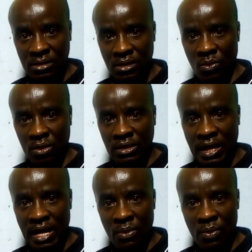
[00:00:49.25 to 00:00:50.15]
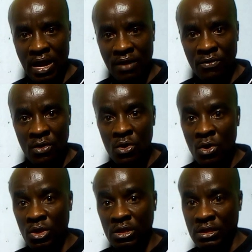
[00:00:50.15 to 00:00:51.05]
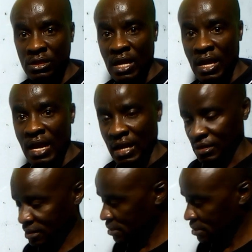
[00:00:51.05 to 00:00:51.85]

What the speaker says: The water here we have is gas